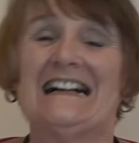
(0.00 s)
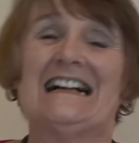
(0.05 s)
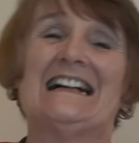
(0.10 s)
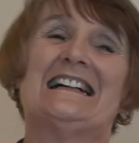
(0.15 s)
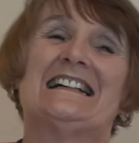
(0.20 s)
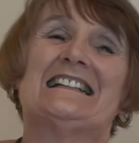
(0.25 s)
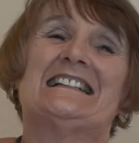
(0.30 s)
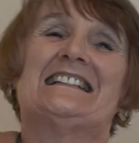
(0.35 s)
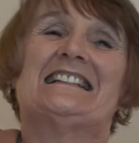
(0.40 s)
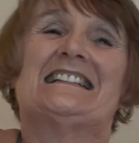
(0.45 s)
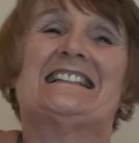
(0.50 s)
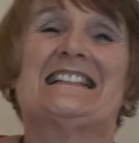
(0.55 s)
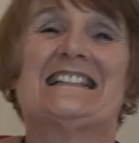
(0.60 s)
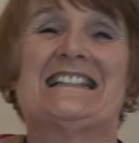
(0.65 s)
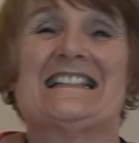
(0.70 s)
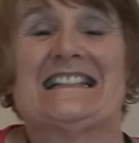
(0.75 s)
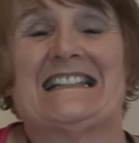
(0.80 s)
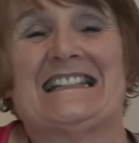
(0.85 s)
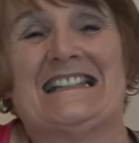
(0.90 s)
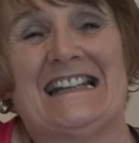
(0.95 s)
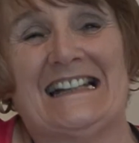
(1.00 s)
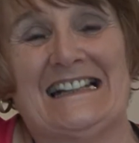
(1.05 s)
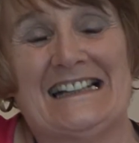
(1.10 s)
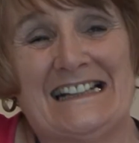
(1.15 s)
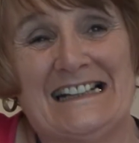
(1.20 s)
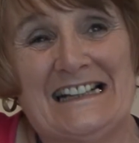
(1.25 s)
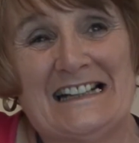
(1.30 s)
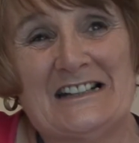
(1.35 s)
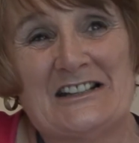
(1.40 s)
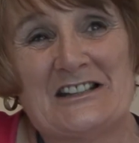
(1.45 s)
And
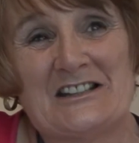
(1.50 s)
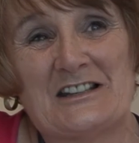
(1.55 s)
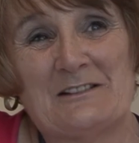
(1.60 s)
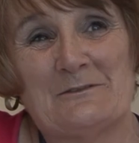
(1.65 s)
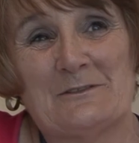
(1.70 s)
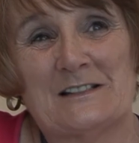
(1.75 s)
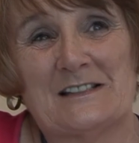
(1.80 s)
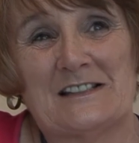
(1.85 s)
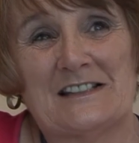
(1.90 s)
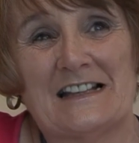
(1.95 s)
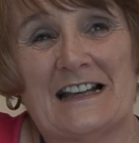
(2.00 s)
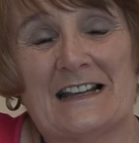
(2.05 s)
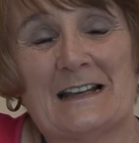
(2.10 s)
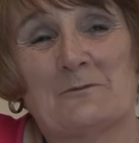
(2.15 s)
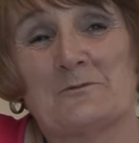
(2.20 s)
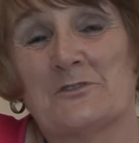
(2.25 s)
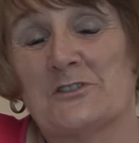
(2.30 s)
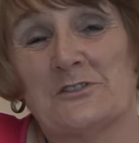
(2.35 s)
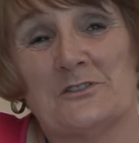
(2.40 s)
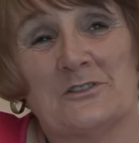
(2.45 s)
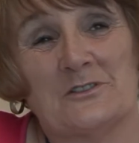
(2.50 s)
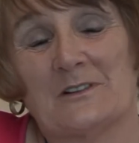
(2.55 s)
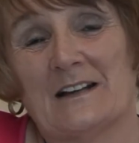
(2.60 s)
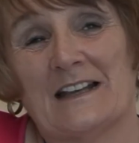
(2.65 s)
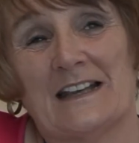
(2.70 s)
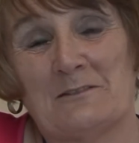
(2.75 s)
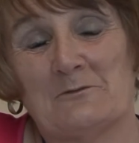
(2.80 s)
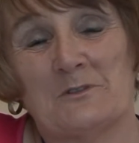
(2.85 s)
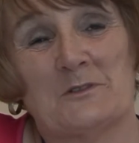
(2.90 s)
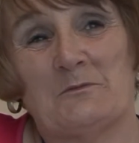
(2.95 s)
she was, and I'm sure
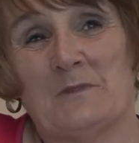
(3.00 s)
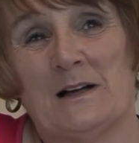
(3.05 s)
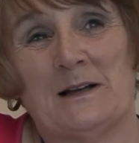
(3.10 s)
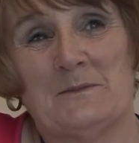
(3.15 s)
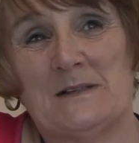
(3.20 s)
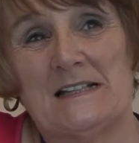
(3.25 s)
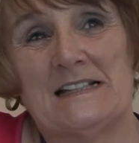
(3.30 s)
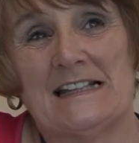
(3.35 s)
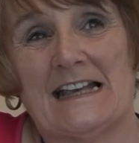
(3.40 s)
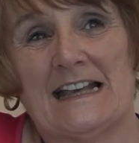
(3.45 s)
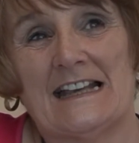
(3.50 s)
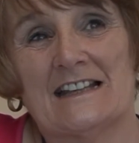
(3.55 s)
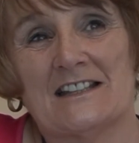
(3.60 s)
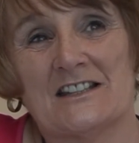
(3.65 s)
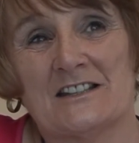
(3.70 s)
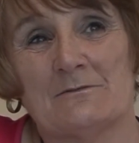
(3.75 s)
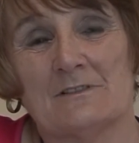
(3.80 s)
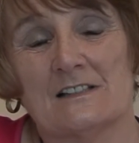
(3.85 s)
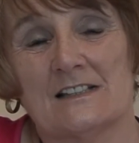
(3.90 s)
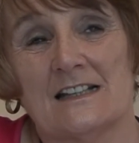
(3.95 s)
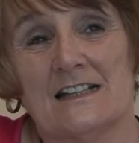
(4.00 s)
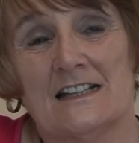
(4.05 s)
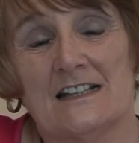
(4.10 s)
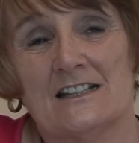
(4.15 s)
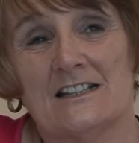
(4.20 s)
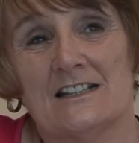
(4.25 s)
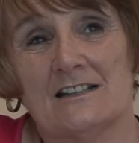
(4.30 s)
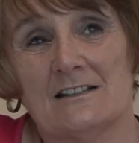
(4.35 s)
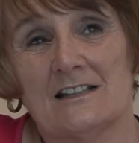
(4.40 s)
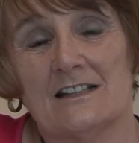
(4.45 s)
he wouldn't mind me saying, she
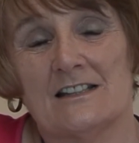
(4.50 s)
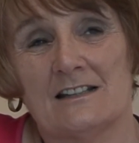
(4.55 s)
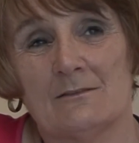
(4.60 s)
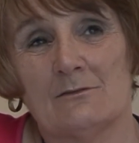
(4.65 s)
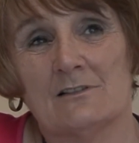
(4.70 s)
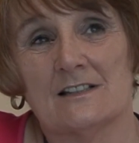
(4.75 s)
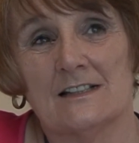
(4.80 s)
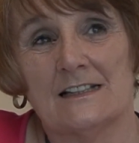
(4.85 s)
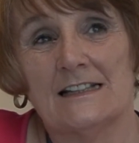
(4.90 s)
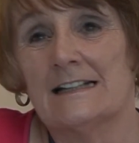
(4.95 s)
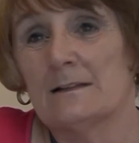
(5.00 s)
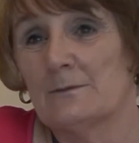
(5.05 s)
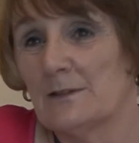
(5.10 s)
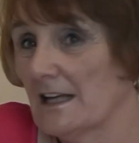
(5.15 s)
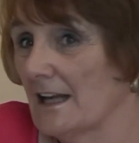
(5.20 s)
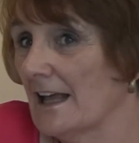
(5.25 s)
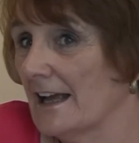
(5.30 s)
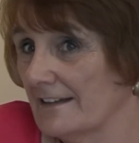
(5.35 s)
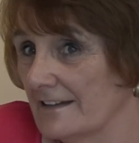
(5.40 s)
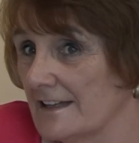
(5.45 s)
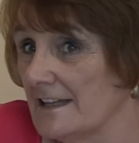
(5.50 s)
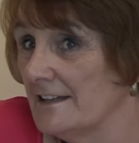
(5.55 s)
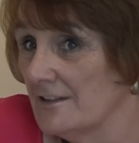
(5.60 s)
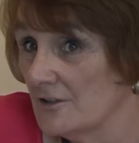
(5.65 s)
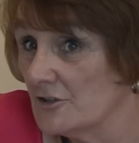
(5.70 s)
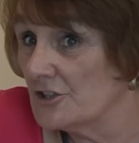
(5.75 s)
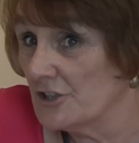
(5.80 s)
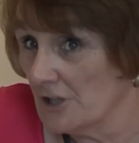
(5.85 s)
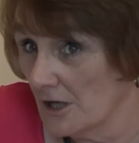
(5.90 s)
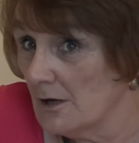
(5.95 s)
was a little bit like the
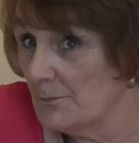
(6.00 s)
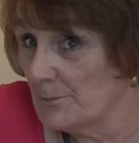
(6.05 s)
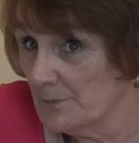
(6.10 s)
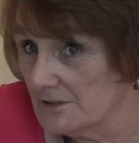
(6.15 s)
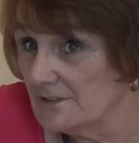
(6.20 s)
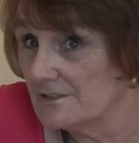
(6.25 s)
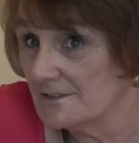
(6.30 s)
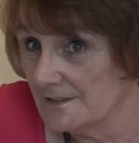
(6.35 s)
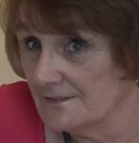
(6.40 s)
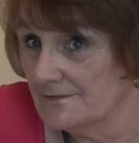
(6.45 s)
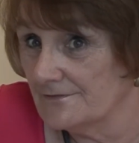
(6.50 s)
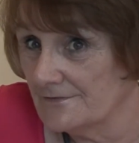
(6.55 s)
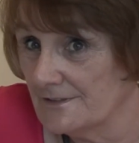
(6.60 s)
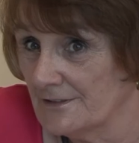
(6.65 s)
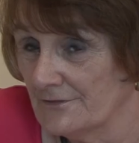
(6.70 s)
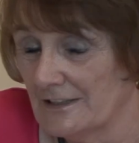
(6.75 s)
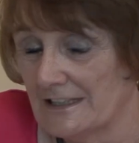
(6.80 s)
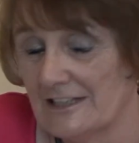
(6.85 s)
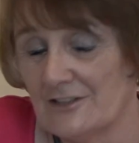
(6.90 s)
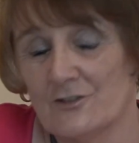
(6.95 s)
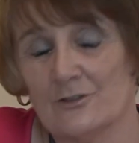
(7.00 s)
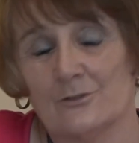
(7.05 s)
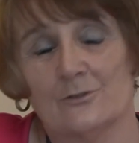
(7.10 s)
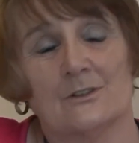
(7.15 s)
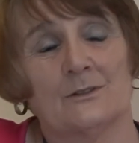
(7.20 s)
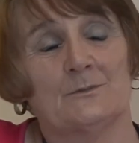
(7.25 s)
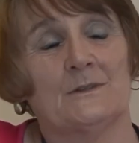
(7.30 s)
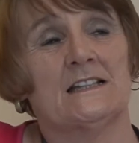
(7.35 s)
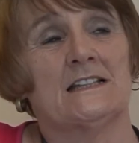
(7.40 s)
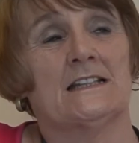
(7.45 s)
Ina Sharples of the Village Hall
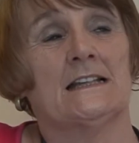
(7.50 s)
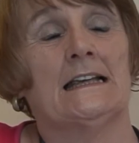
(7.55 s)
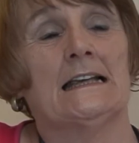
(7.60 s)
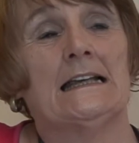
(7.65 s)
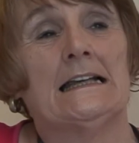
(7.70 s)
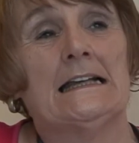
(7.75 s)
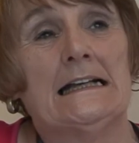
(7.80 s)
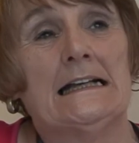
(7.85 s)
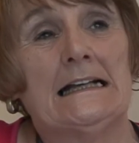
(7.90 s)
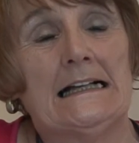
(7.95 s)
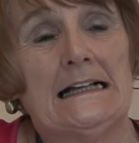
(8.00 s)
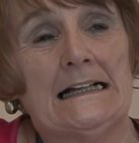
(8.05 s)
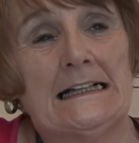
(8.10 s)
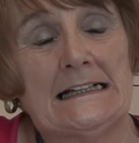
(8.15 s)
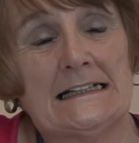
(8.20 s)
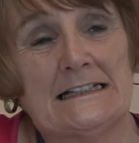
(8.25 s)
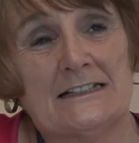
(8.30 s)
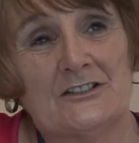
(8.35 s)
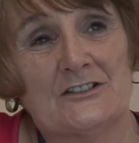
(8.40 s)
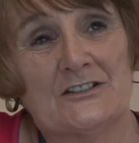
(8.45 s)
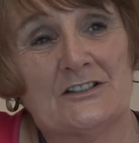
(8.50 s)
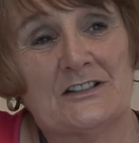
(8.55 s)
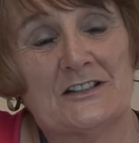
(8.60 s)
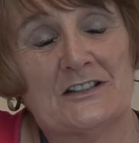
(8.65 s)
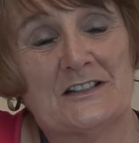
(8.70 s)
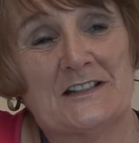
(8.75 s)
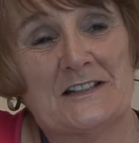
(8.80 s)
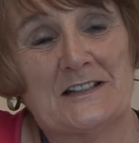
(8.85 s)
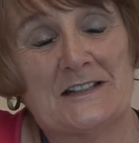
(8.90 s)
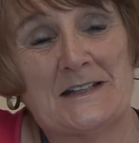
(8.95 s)
Committee. And
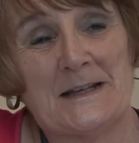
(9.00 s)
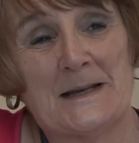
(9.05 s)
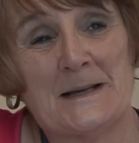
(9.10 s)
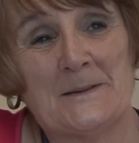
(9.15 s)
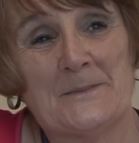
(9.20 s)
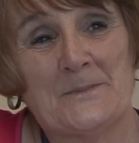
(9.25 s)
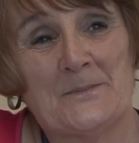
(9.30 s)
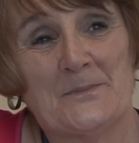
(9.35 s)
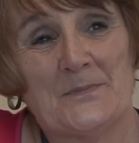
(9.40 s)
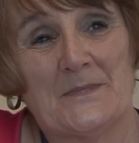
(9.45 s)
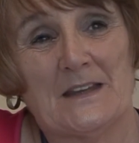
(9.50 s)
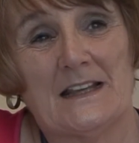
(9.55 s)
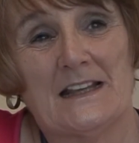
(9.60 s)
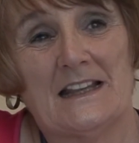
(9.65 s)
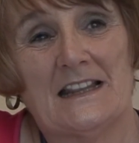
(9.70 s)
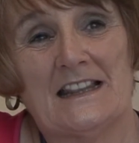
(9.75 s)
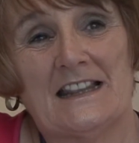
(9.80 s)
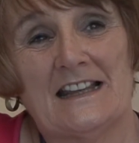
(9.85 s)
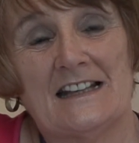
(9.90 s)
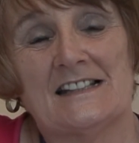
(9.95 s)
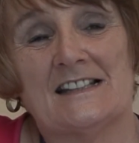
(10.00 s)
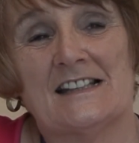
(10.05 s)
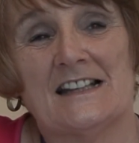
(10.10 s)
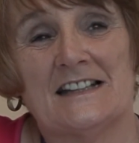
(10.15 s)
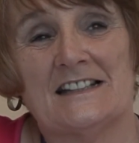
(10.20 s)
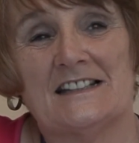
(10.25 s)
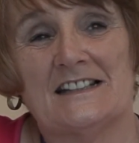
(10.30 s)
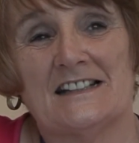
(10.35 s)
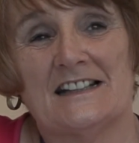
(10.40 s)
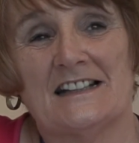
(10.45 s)
they
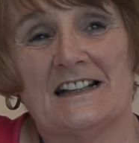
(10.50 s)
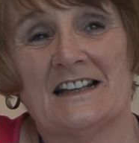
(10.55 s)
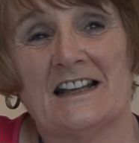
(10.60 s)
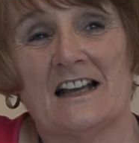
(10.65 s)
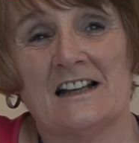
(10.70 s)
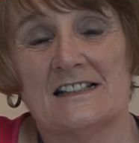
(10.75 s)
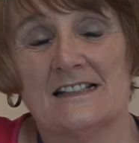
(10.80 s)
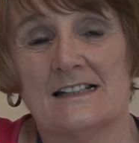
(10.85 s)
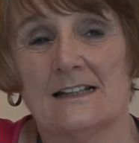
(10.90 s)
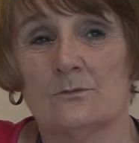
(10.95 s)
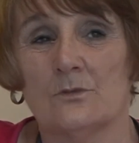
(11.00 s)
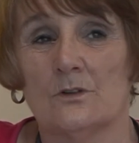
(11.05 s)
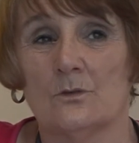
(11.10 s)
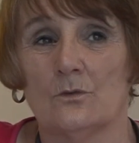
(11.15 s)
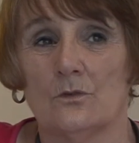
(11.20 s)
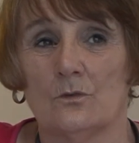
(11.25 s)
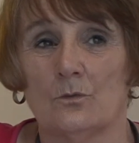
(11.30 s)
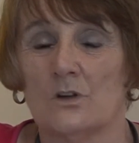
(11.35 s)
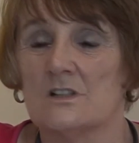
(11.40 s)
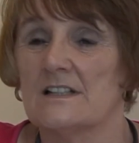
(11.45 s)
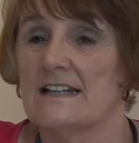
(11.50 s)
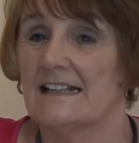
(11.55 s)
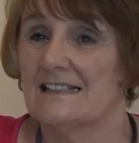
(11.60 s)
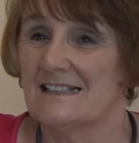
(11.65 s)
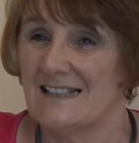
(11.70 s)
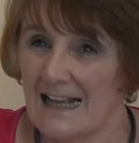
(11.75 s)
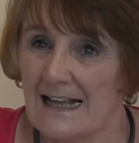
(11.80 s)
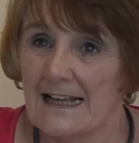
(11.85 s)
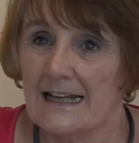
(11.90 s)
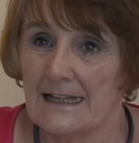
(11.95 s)
said, and I said, well, what
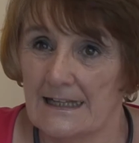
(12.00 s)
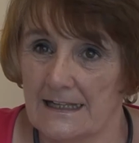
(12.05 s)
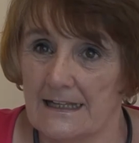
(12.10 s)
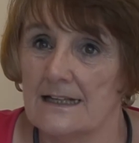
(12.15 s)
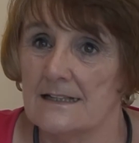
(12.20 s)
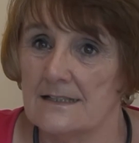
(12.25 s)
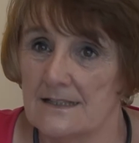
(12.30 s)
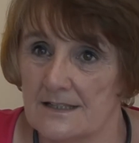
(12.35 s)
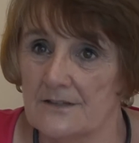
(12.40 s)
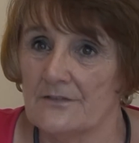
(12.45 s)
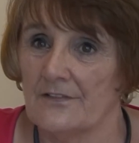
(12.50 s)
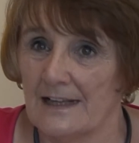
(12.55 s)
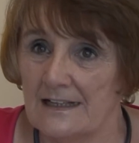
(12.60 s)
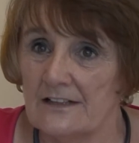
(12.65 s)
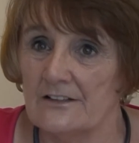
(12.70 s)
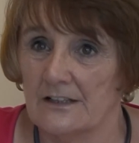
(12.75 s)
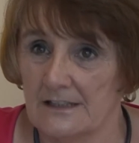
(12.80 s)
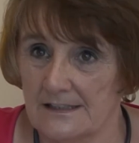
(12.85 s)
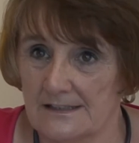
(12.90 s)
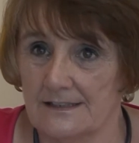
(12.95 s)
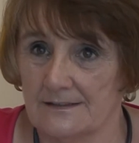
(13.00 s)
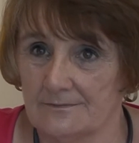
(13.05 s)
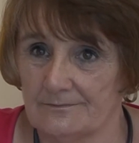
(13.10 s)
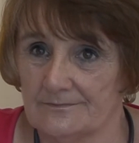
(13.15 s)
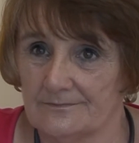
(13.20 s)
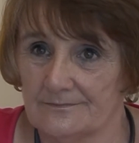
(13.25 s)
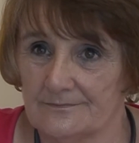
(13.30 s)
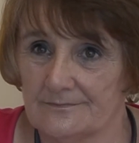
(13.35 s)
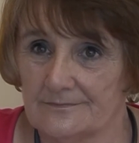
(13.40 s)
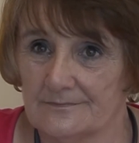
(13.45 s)
exactly is the vandalism?